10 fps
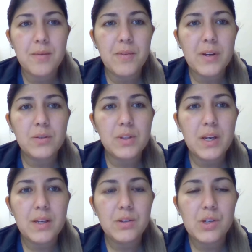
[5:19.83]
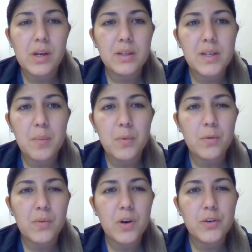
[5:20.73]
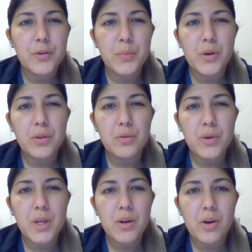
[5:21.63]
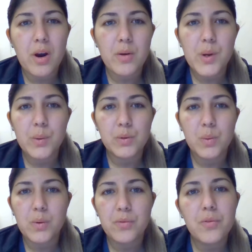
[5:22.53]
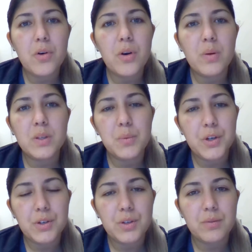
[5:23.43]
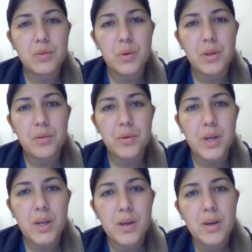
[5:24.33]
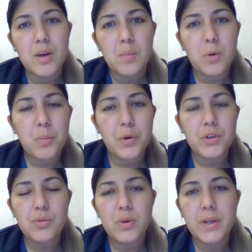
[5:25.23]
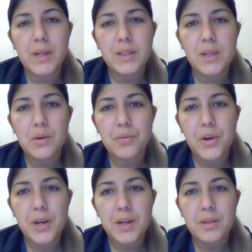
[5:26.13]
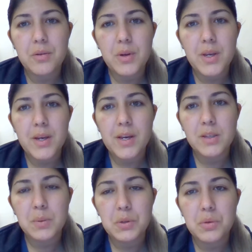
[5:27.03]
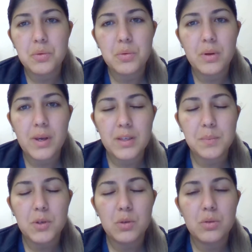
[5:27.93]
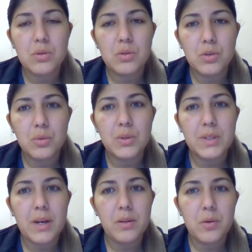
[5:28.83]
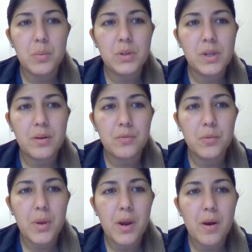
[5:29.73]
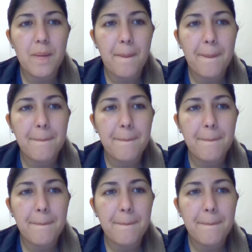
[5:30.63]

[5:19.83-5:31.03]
Vital signs, she had a tempo of 100.3, her heart rate was 104, respirations of 23, blood pressure 119/83, SpO2 was 93% of room air.